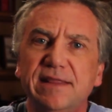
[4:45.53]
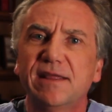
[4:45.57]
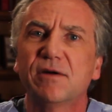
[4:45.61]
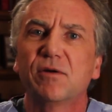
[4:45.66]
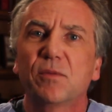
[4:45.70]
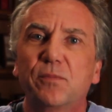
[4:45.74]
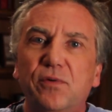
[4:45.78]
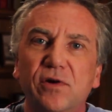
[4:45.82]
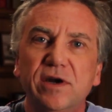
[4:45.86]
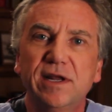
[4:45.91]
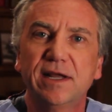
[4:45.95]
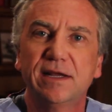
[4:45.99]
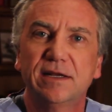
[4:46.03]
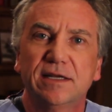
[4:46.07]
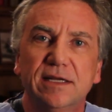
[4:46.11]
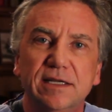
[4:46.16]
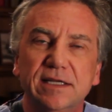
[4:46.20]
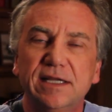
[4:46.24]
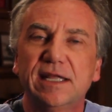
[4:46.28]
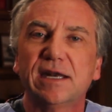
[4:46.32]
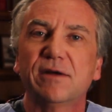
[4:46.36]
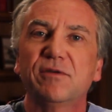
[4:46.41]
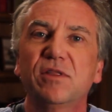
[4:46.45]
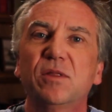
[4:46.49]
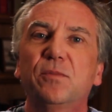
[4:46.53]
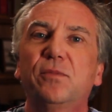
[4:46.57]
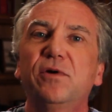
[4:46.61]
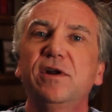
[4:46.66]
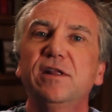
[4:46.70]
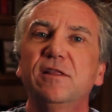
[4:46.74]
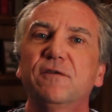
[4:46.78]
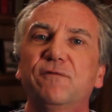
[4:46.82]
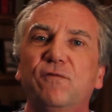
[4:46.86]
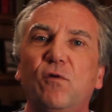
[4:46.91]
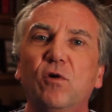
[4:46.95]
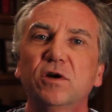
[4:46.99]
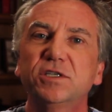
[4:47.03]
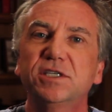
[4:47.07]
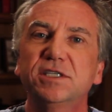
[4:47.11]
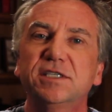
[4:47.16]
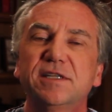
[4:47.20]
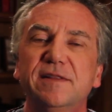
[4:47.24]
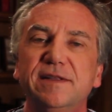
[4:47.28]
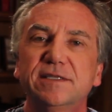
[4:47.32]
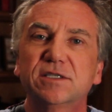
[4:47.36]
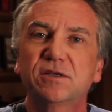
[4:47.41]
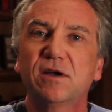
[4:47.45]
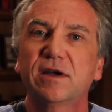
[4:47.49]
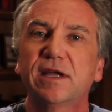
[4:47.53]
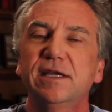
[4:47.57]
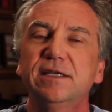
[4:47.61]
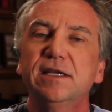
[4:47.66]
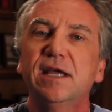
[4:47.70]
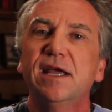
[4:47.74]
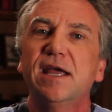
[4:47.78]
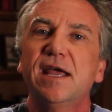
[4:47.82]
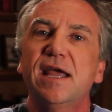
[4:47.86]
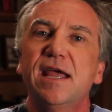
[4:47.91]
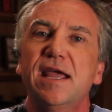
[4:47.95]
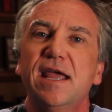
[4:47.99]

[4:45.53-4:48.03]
They were putting, putting the fortunes in these cookies.